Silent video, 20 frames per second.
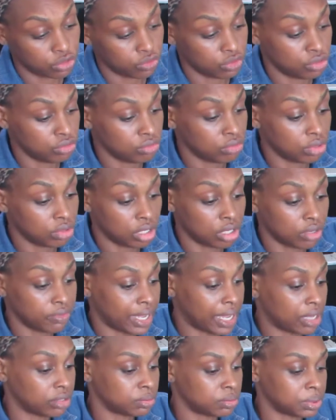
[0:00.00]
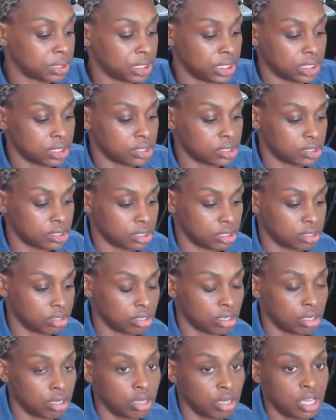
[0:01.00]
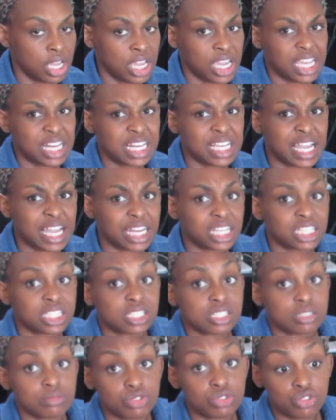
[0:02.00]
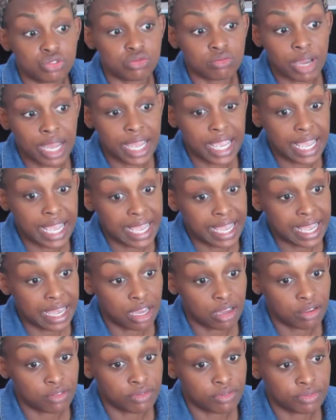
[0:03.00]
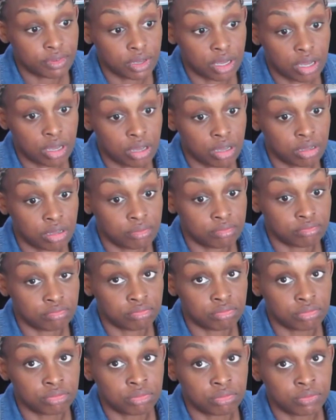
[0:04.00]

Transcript: or you love house plants, and any kind of tips you might have on